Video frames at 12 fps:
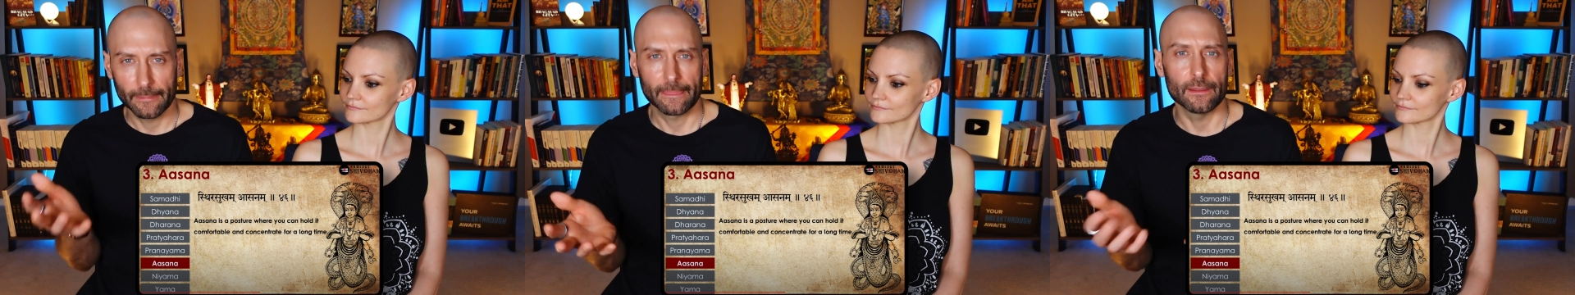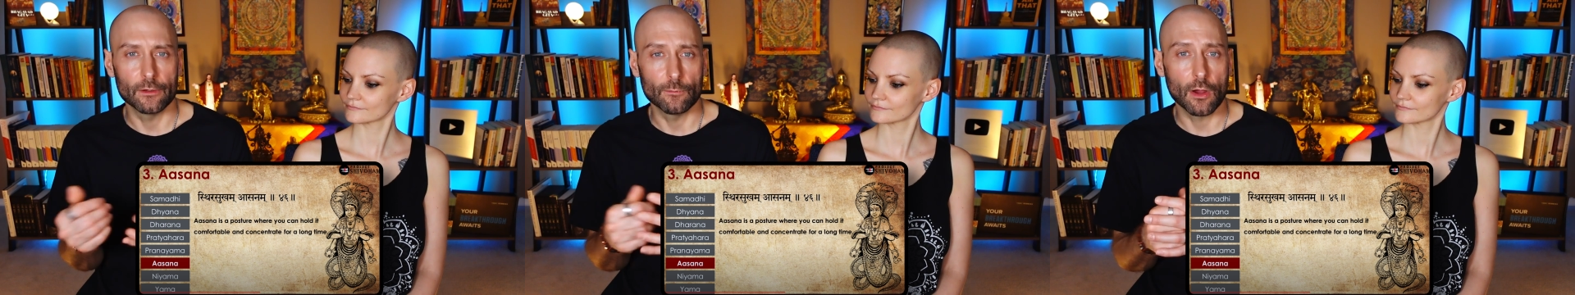
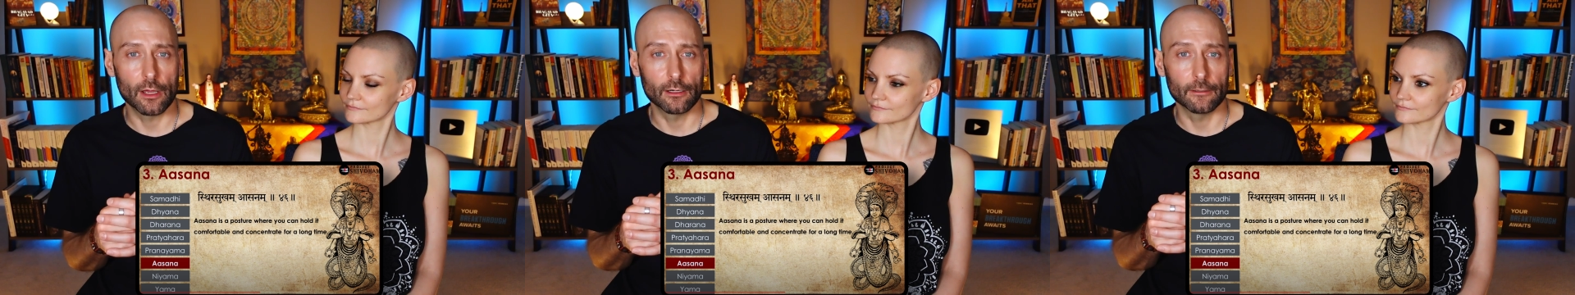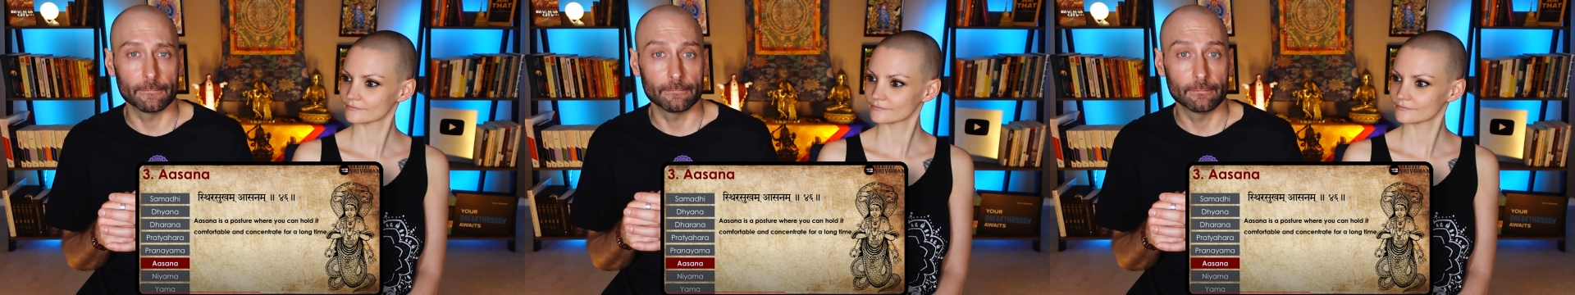Speaker 1: you know,
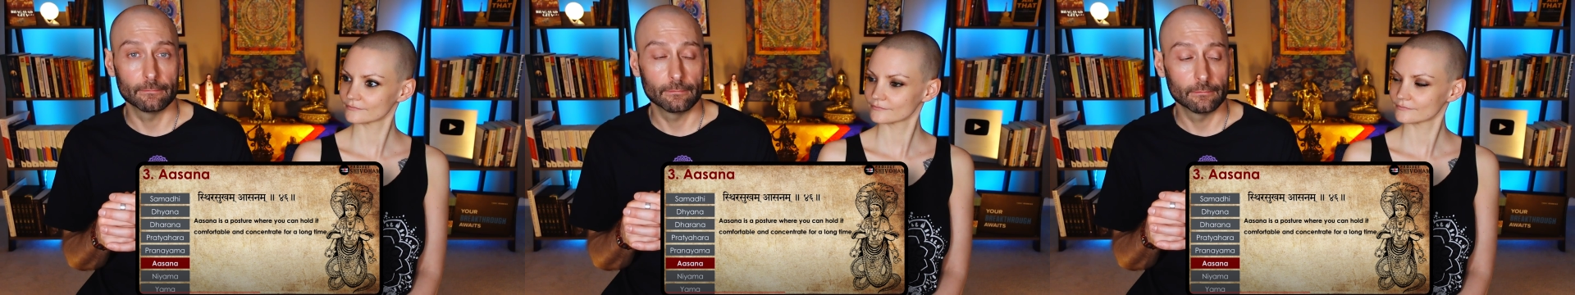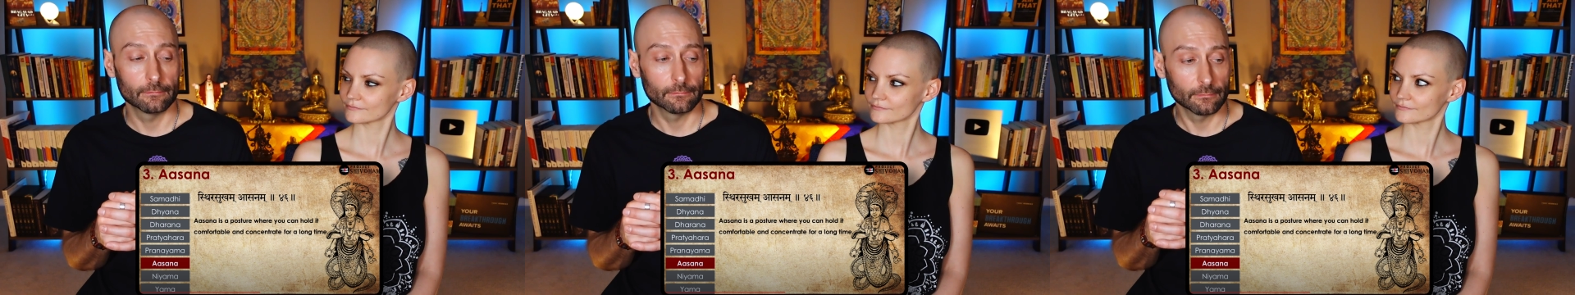modern
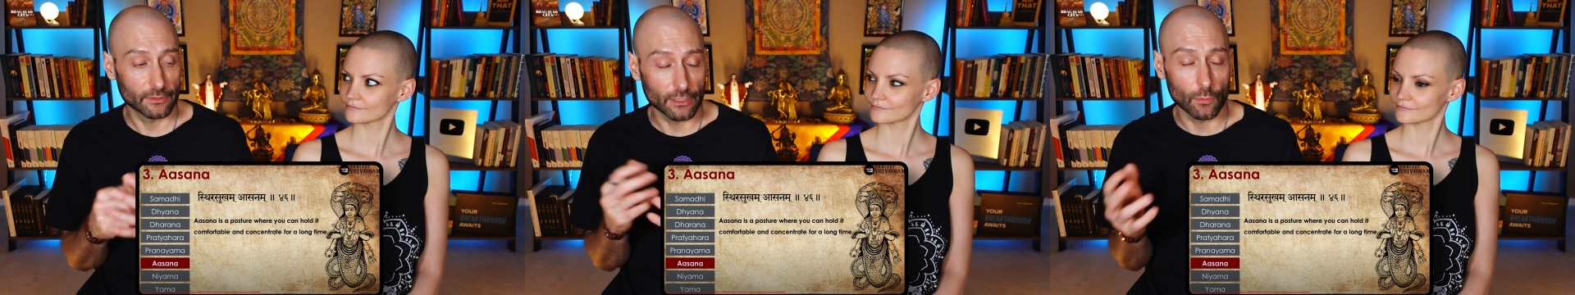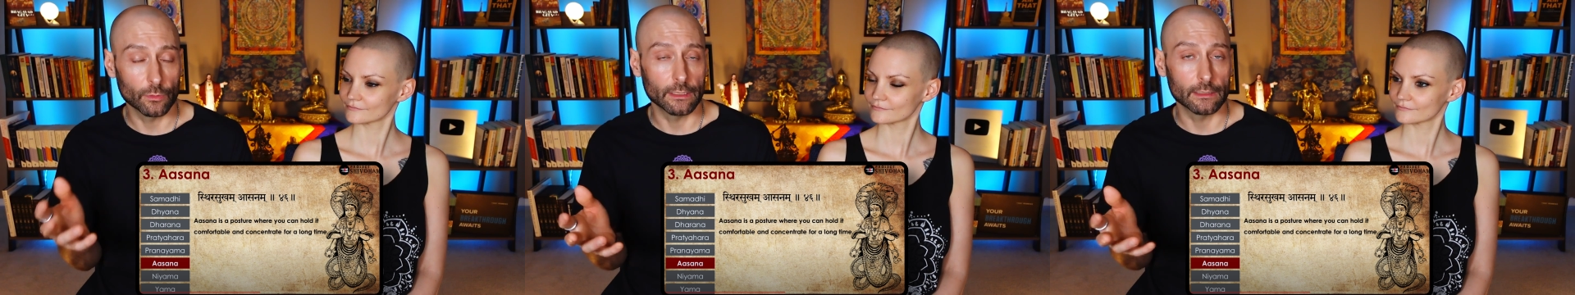
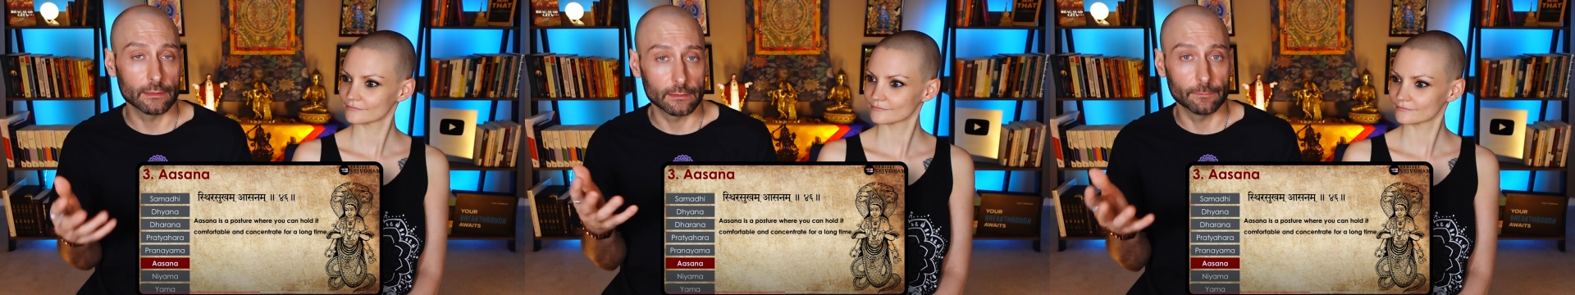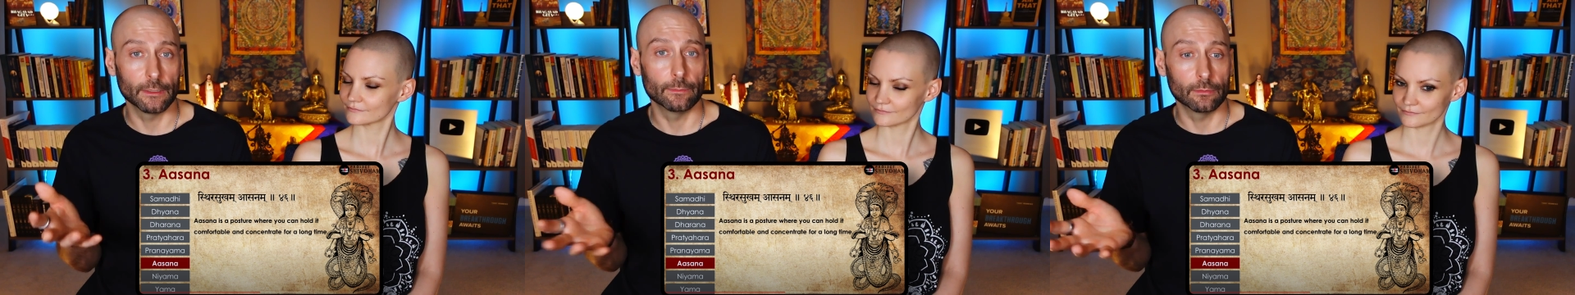yogis
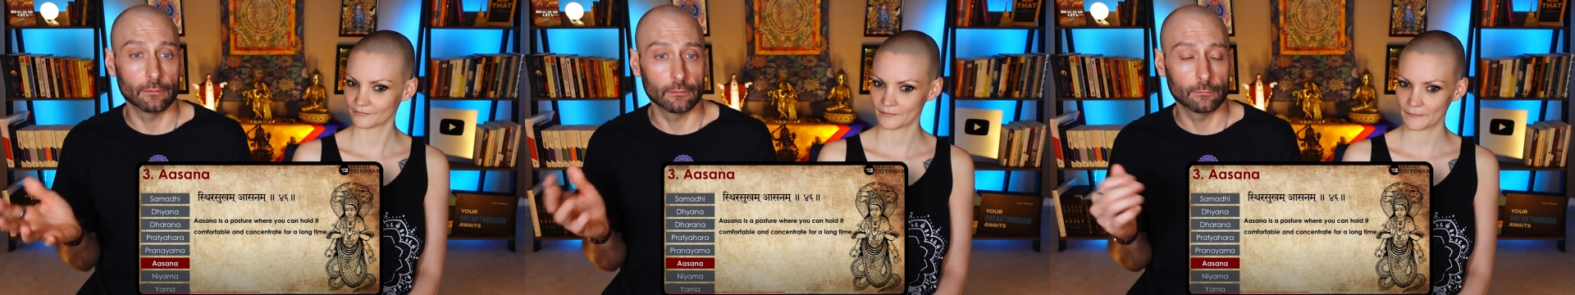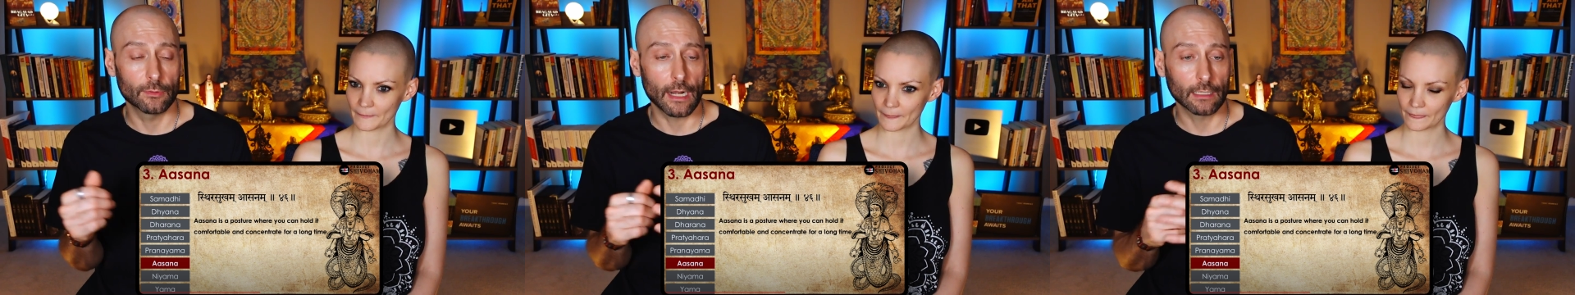and
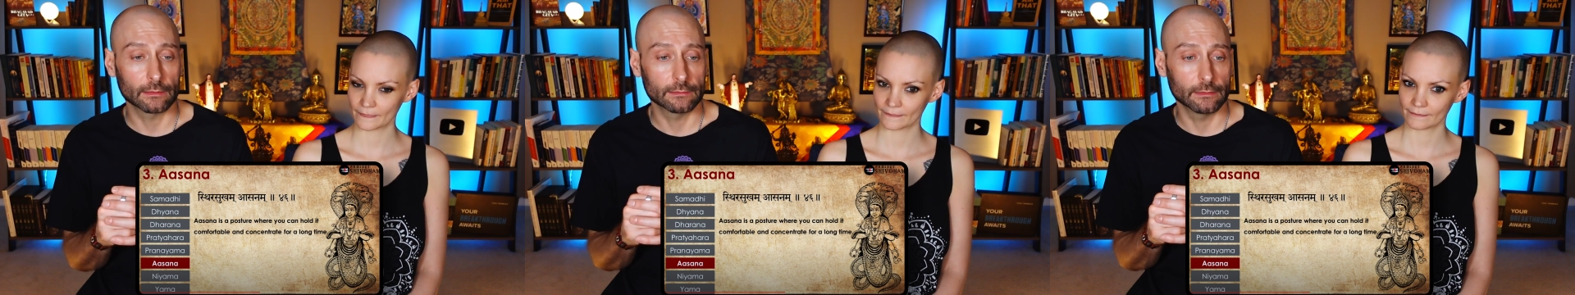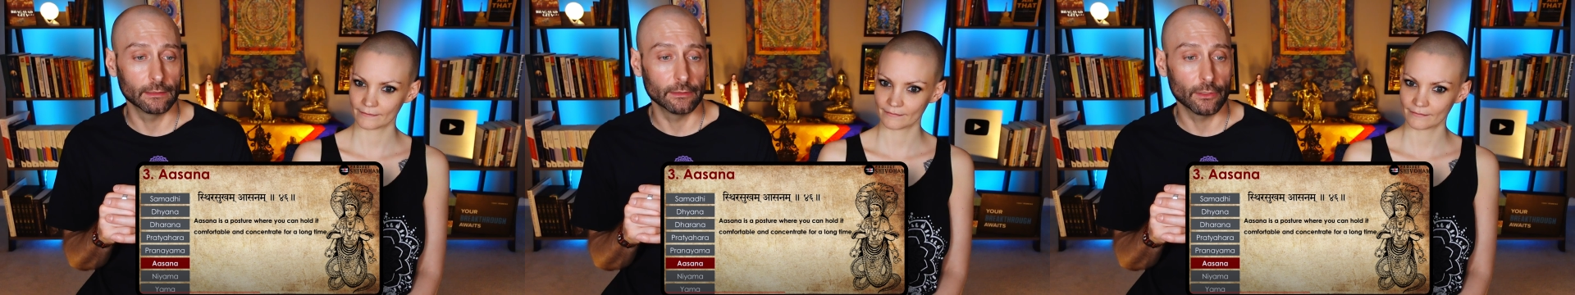people
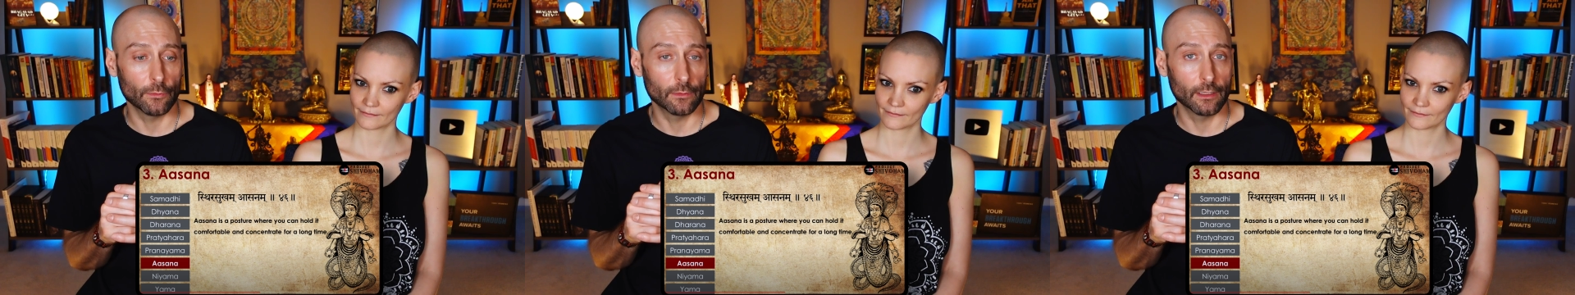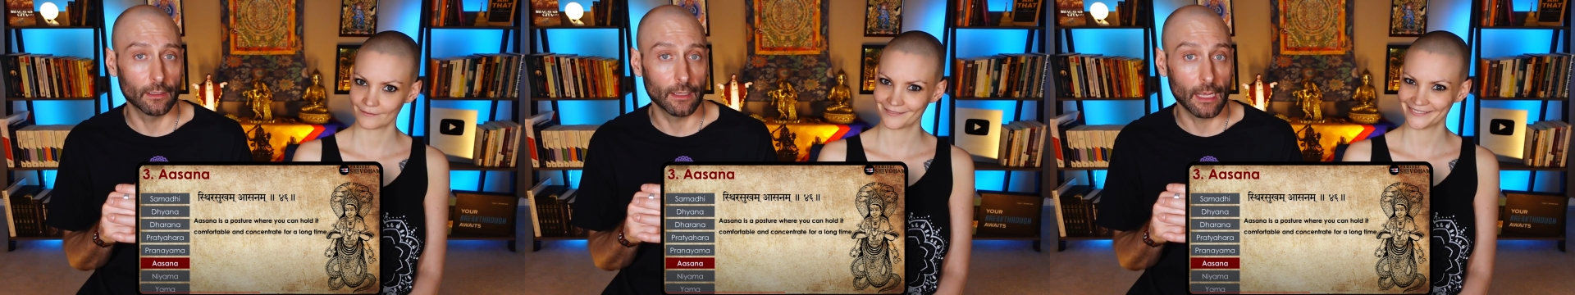practicing yoga